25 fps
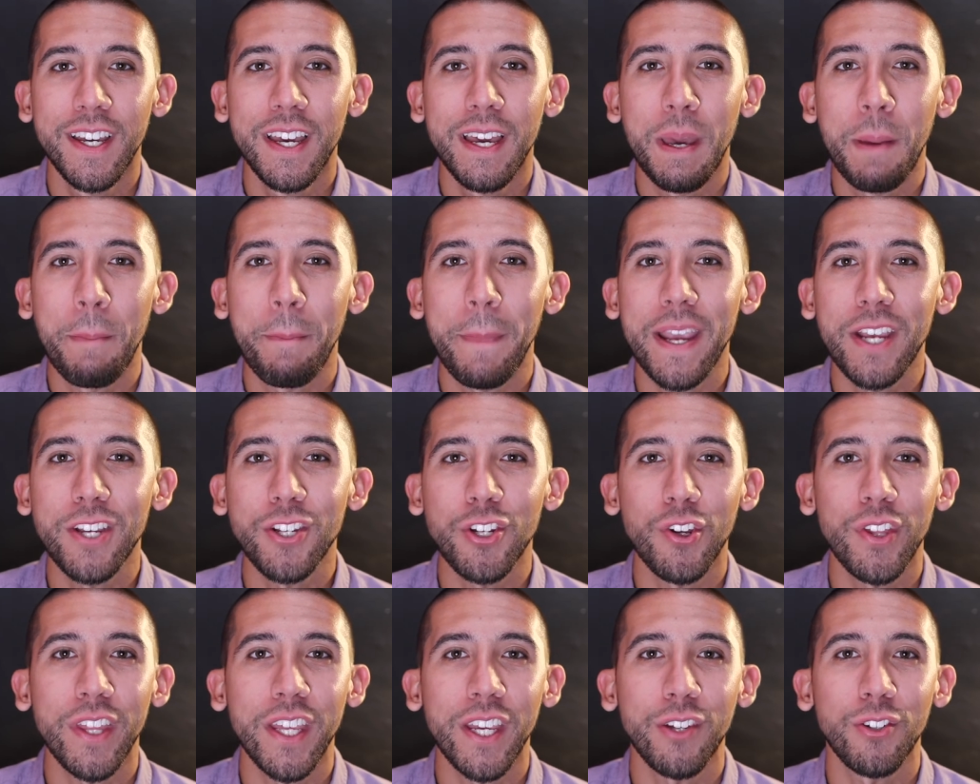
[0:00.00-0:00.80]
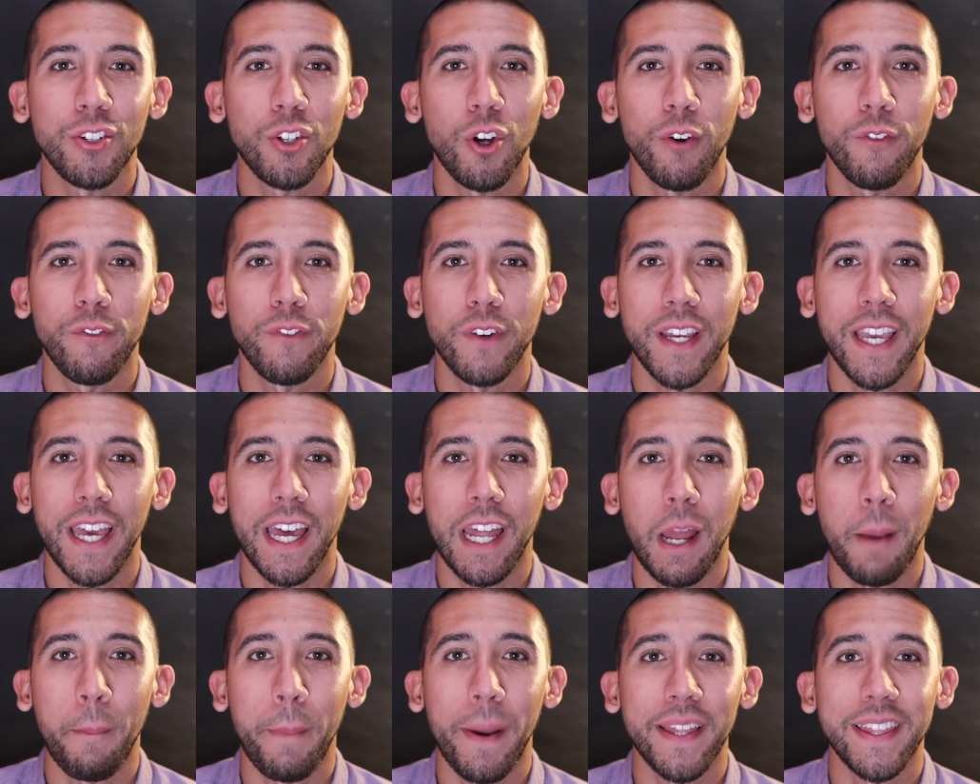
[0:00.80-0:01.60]
make sure that you don't
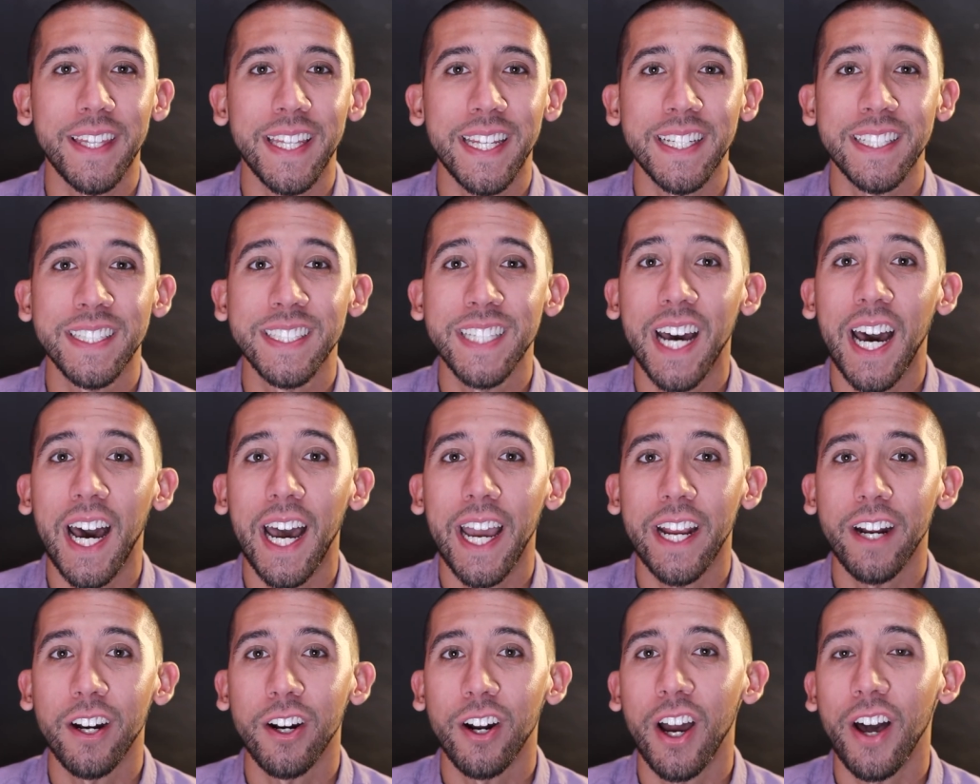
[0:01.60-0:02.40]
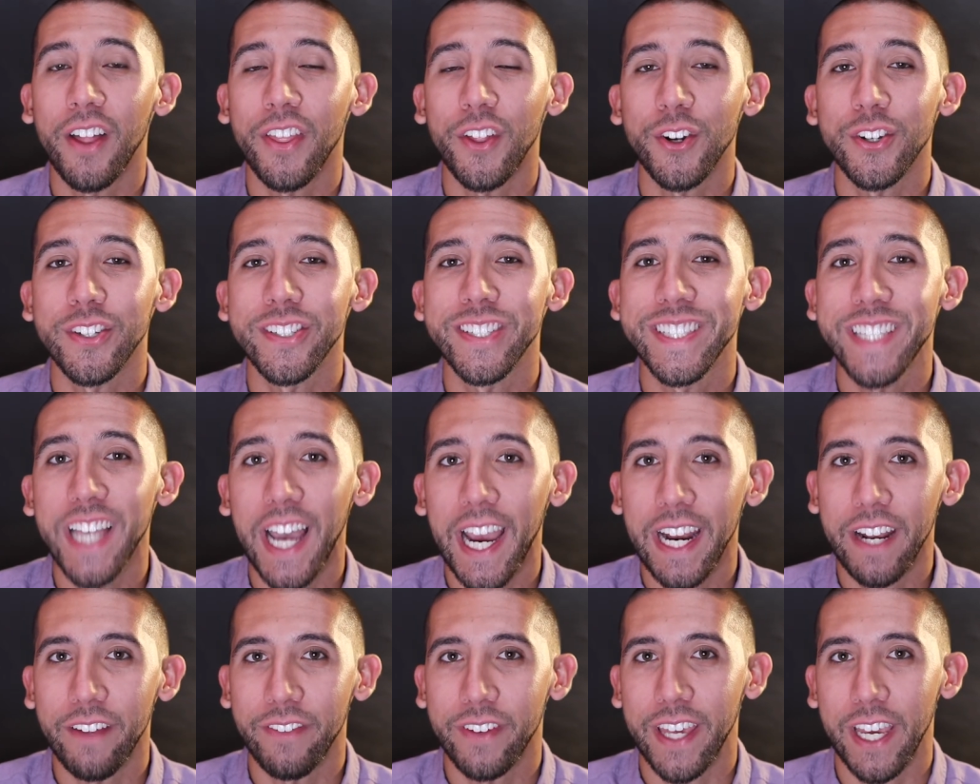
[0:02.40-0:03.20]
forget about the entire other
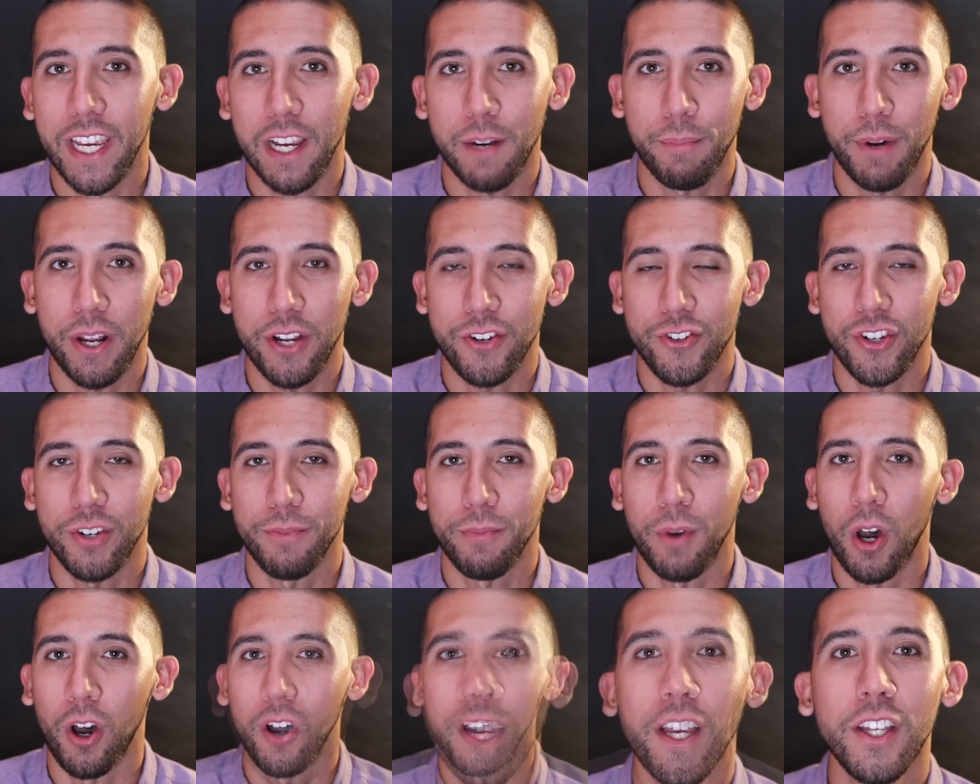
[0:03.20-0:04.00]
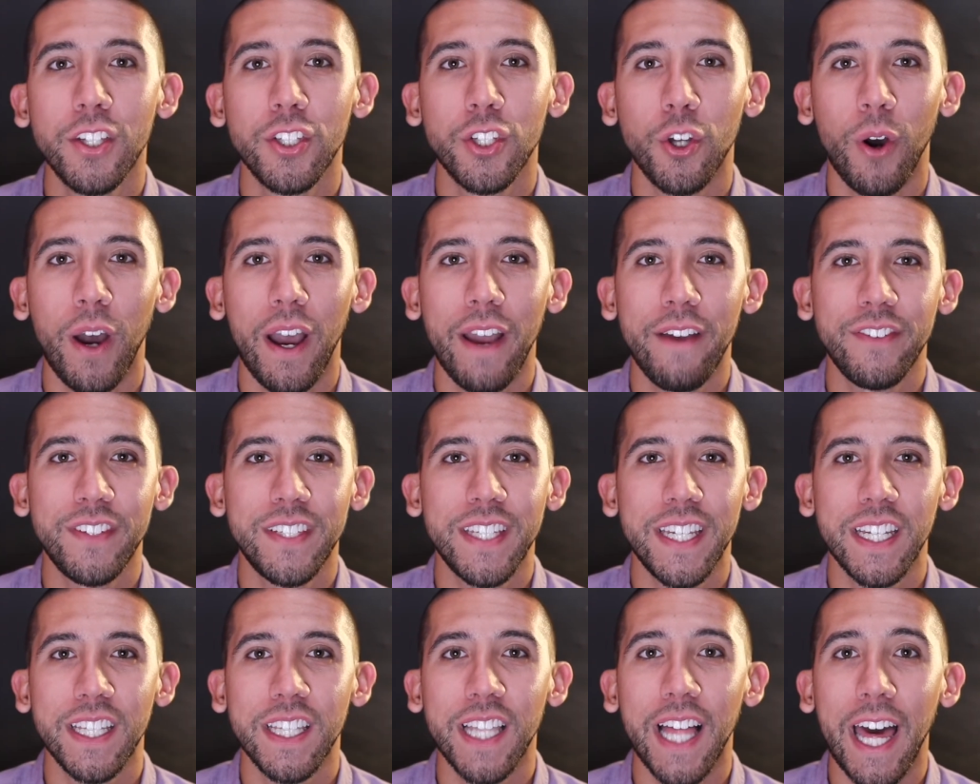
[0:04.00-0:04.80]
side of King of Prussia Mall. So I
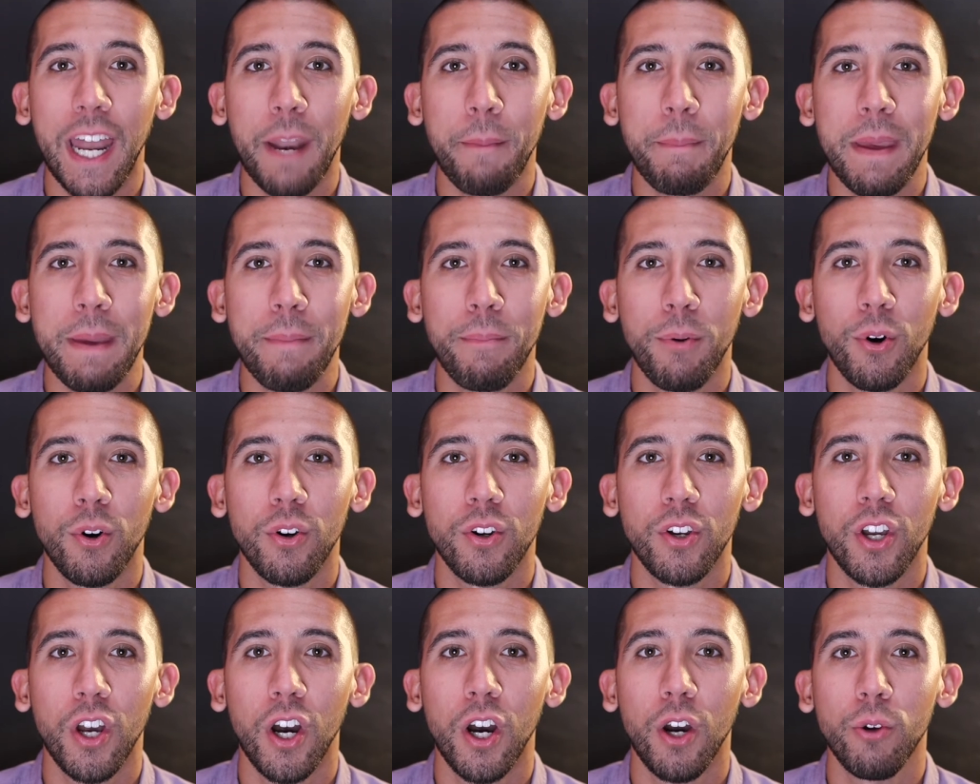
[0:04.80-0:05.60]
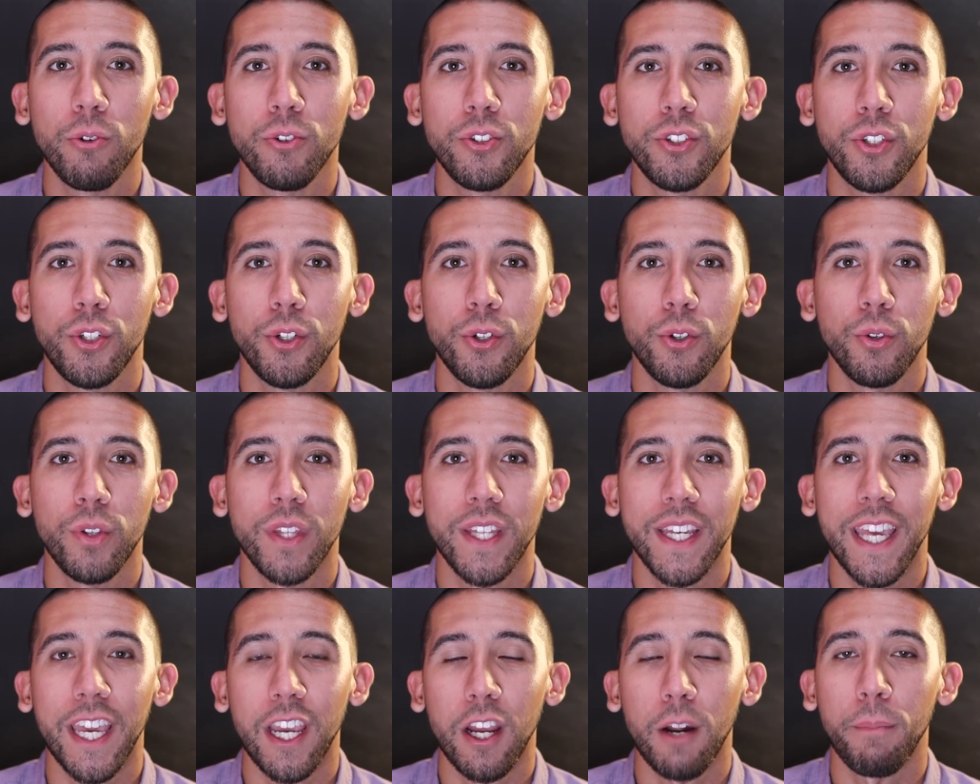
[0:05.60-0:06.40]
see a lot of people go to the
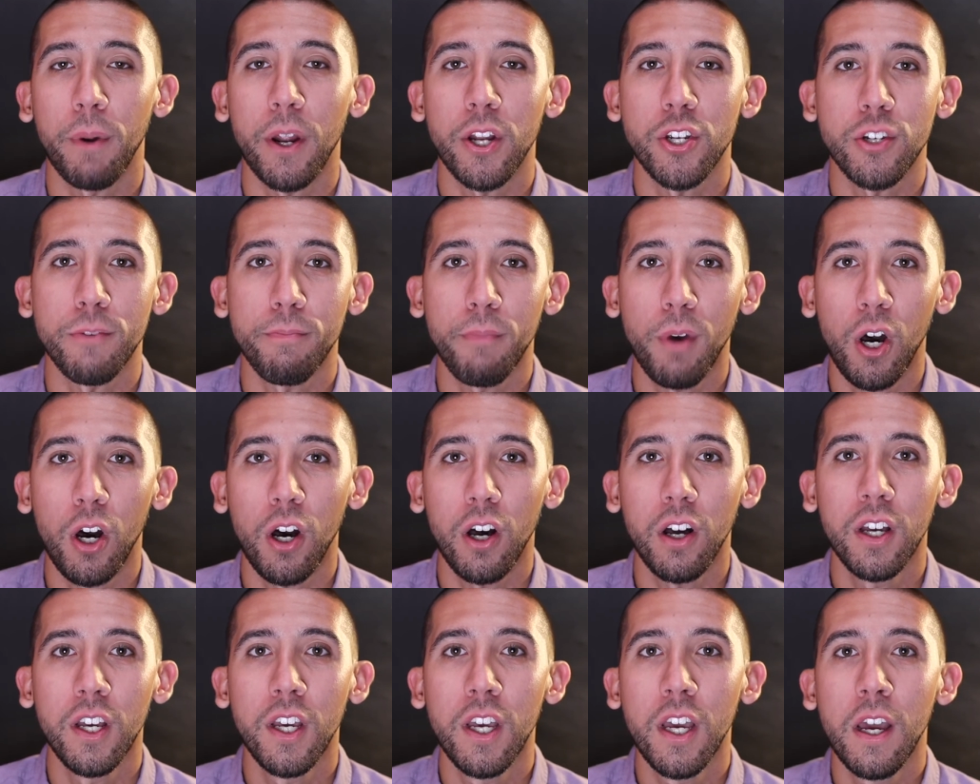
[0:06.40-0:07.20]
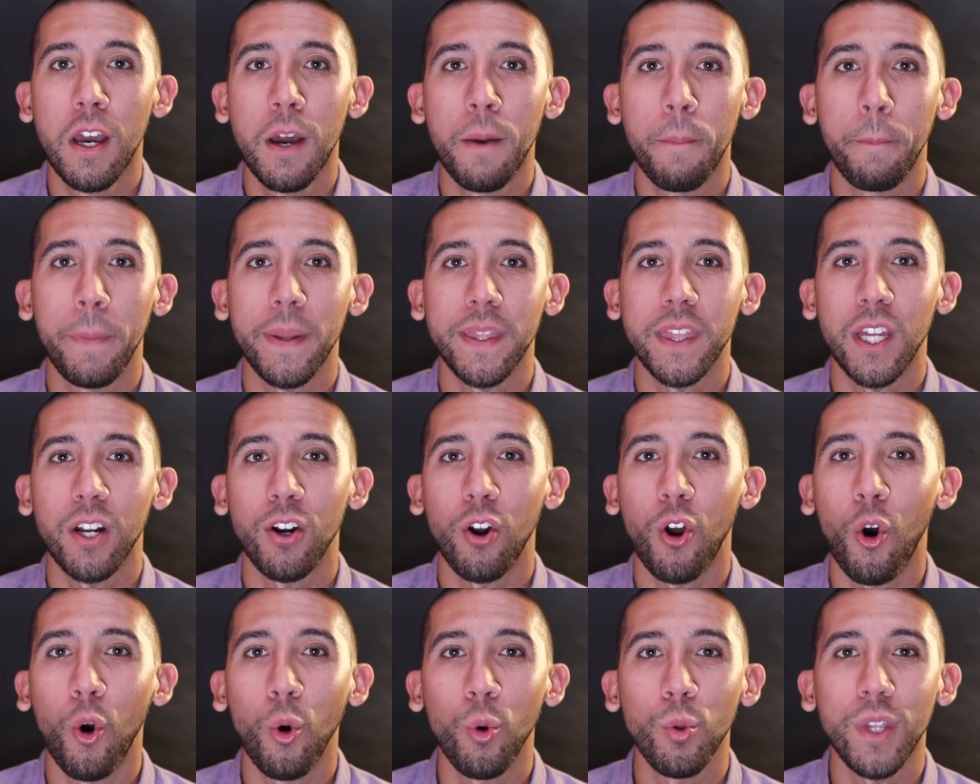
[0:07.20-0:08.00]
King of Prussia Mall, but they're
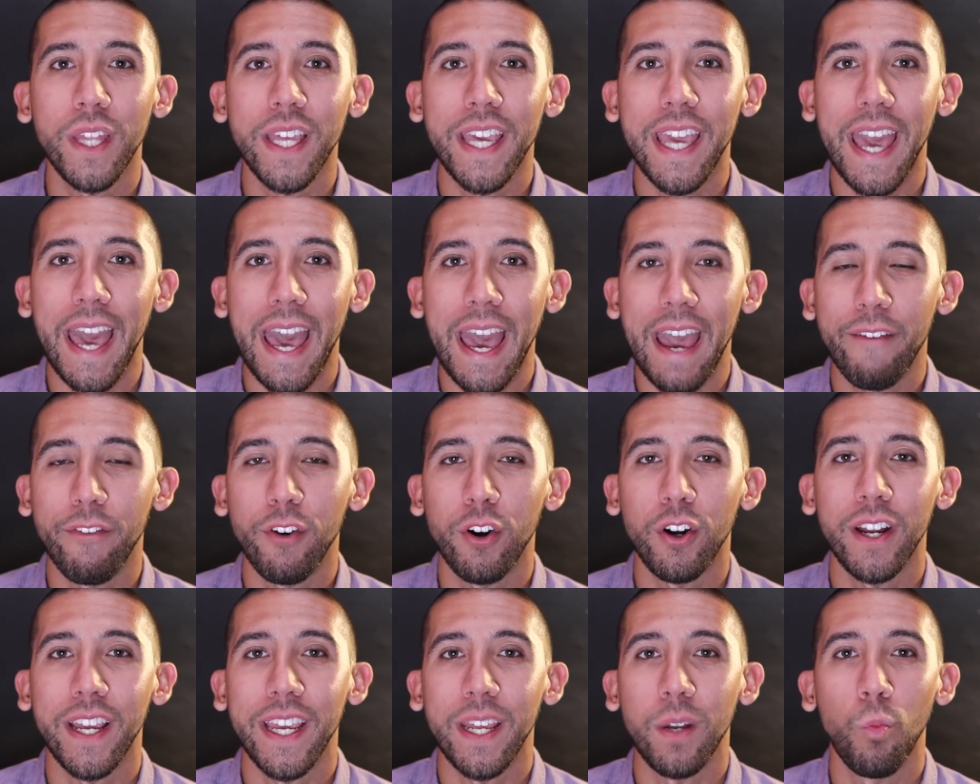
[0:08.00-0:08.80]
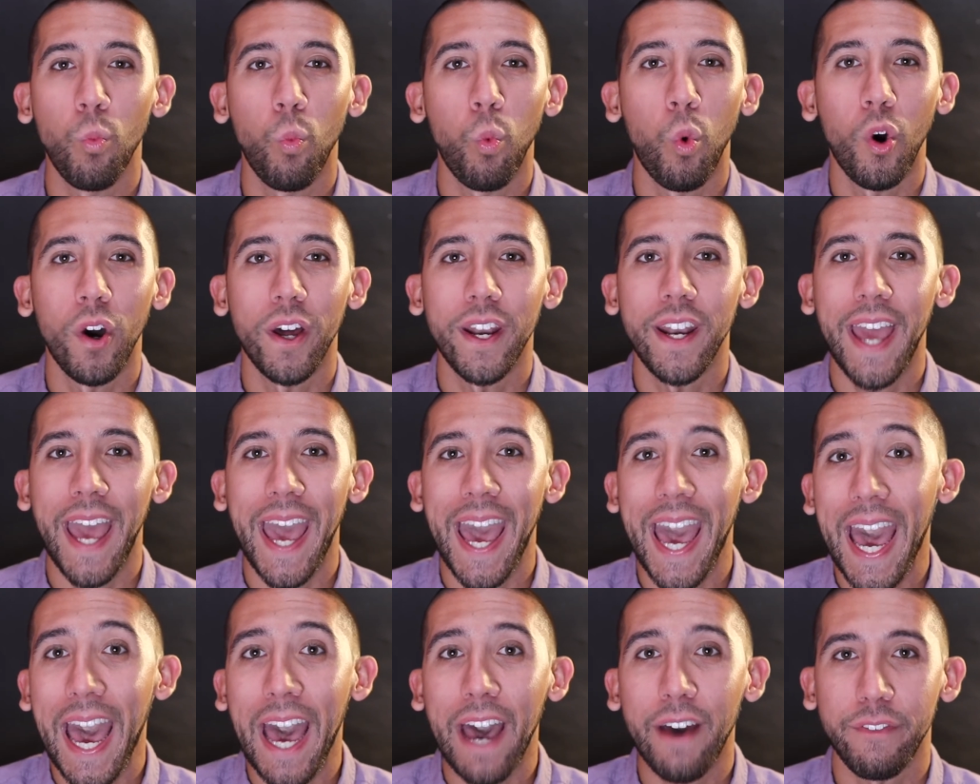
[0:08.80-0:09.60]
only ever in one
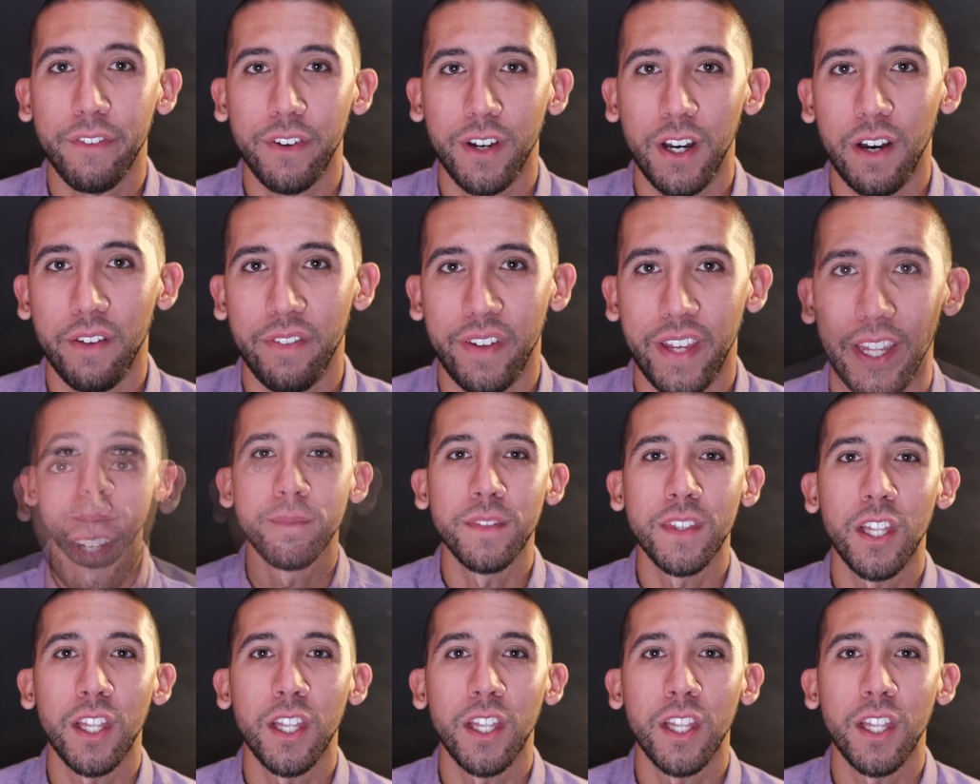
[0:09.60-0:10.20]
half of it.